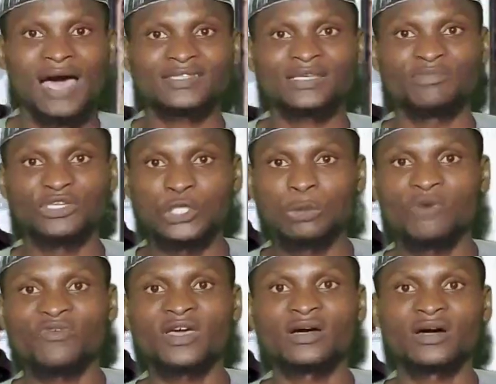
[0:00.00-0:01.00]
as a medium
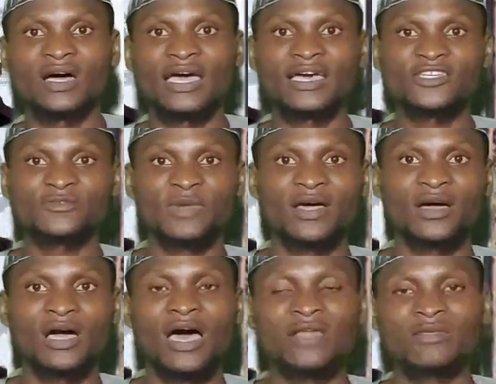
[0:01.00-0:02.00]
of
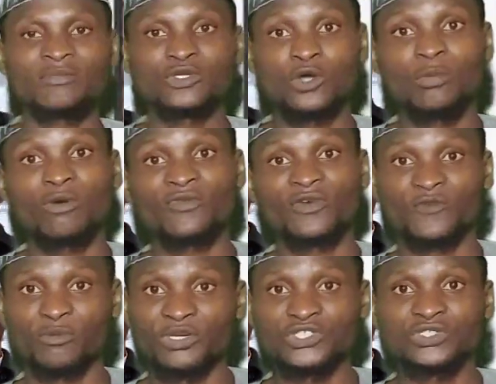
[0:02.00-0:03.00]
as a medium of
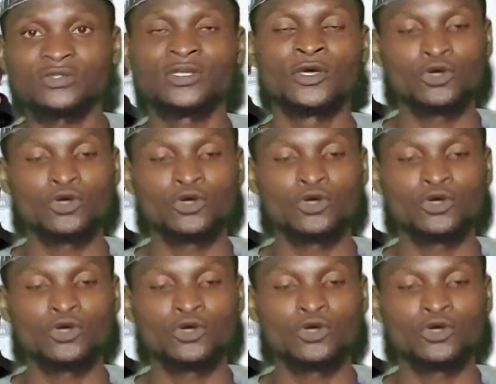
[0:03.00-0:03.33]
information.